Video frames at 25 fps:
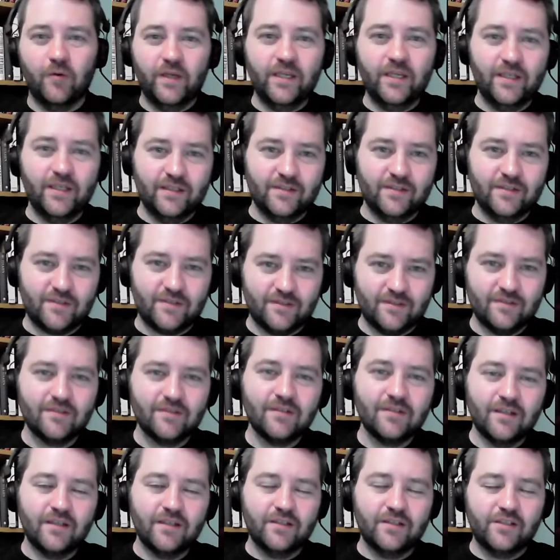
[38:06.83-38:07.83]

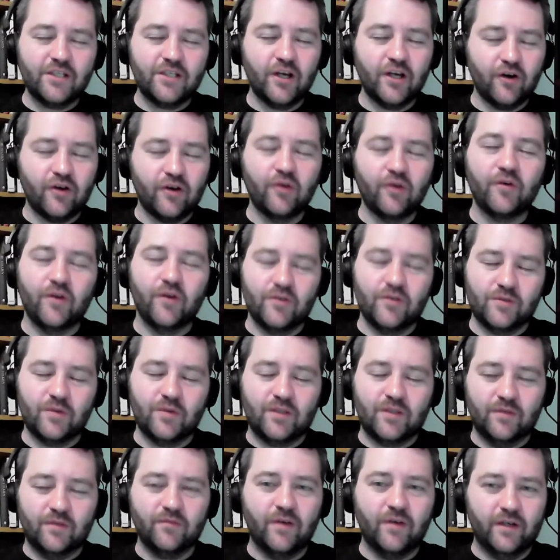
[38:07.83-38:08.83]
knows
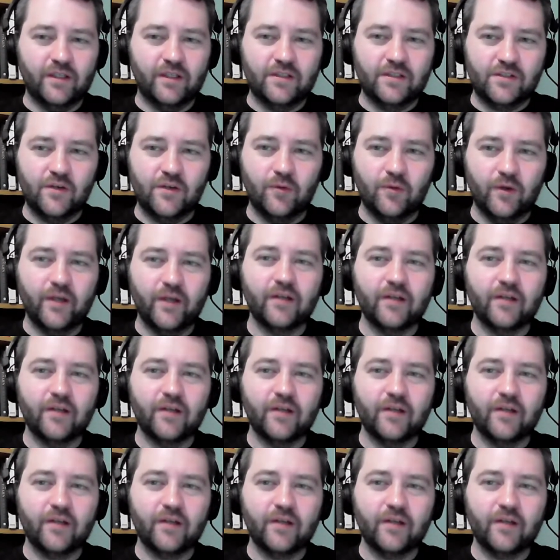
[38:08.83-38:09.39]
what the fuck he's doing.